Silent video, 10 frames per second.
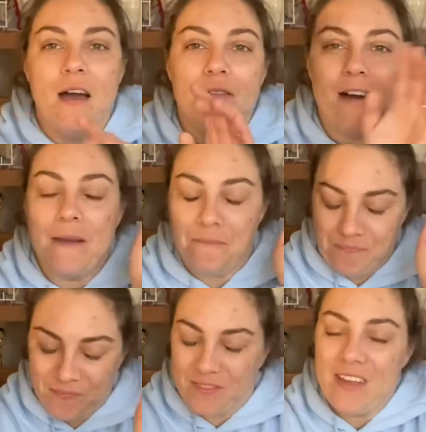Right,
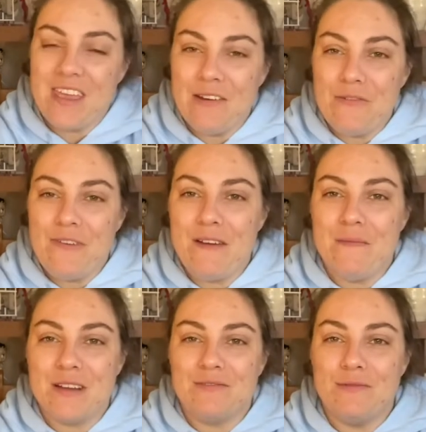thank you all very
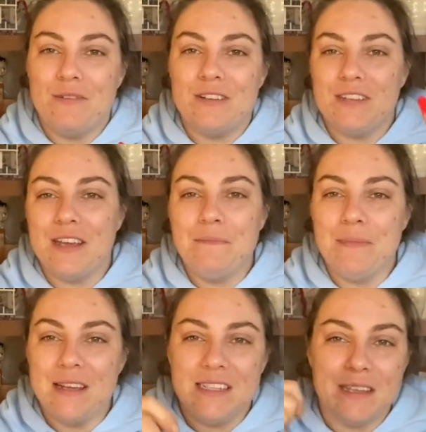much for watching.
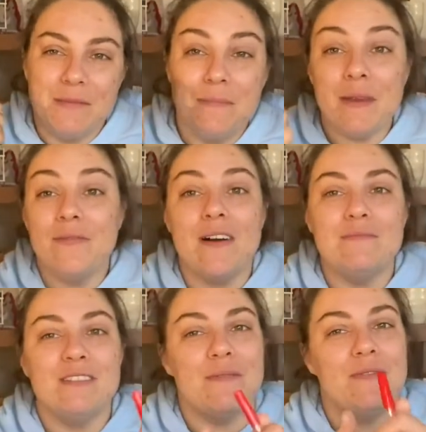Please give me a big
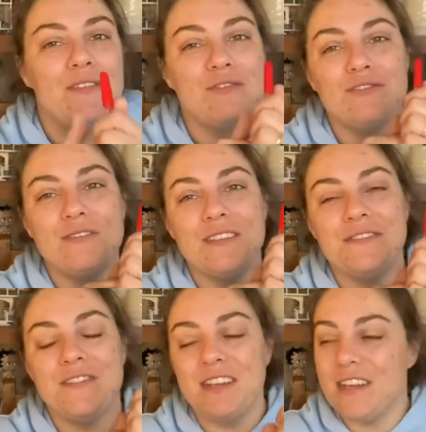thumbs up if you enjoyed this
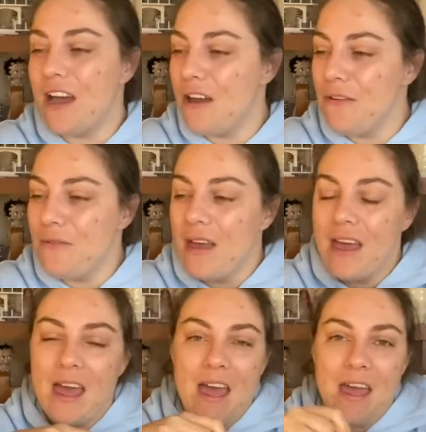video.
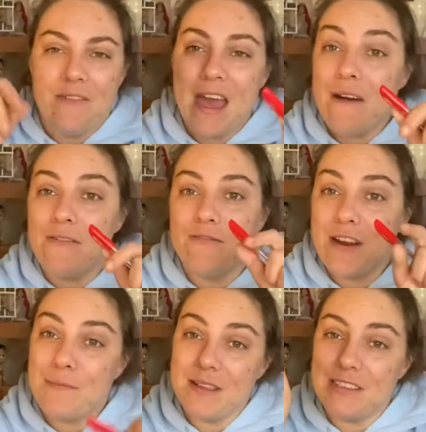If you haven't
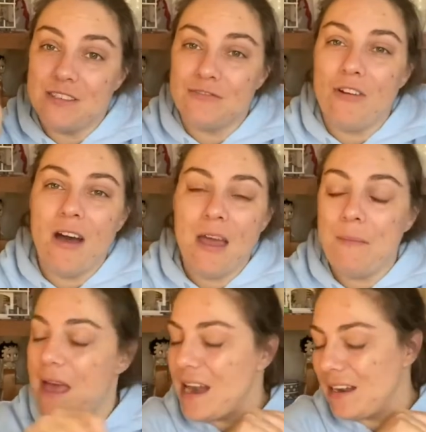already, please subscribe
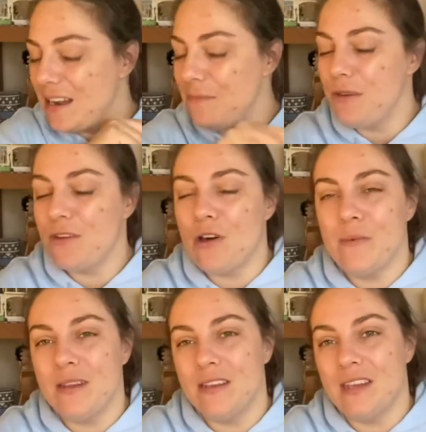and leave me a
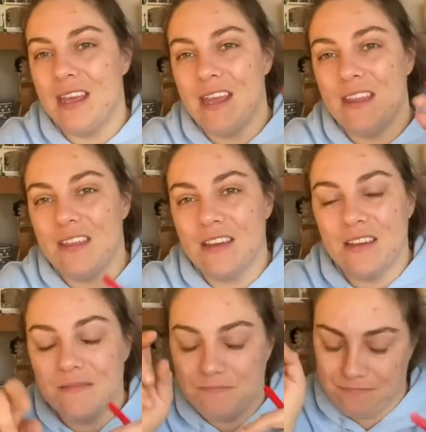comment in
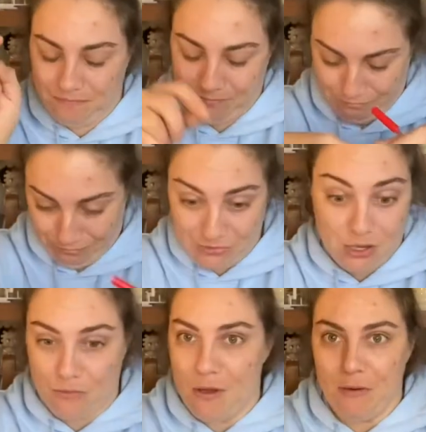the
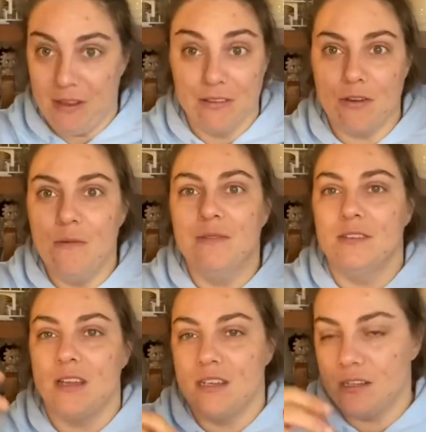well in the comment
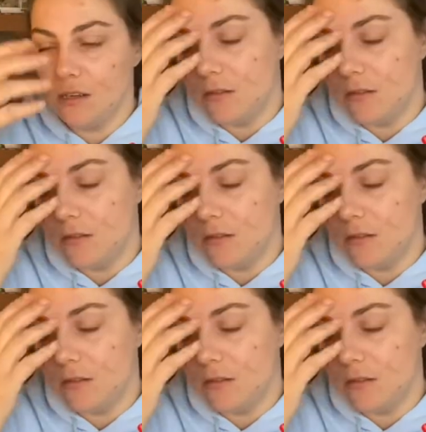section.